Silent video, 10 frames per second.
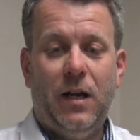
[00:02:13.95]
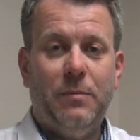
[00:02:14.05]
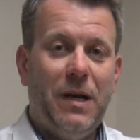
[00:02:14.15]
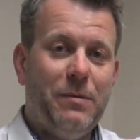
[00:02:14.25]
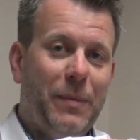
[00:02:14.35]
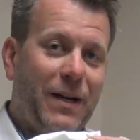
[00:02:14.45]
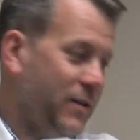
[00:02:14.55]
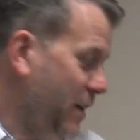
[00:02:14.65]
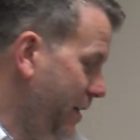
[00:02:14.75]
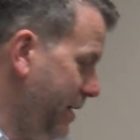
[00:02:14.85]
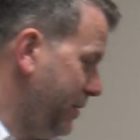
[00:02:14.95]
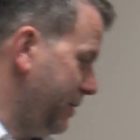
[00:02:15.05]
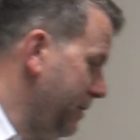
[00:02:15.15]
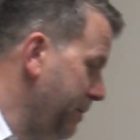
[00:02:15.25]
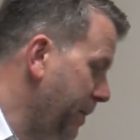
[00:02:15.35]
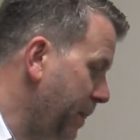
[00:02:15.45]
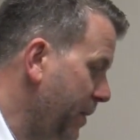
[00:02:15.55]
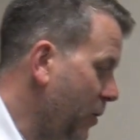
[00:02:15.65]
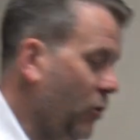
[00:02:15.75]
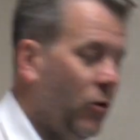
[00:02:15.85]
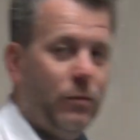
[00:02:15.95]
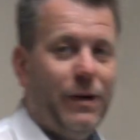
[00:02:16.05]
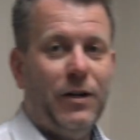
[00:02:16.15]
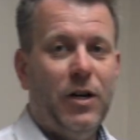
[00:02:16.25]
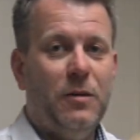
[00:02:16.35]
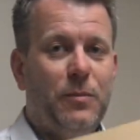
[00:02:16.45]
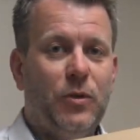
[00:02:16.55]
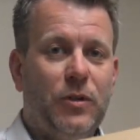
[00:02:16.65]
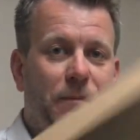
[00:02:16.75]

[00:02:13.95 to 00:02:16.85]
paper bags like this, or brown cardboard.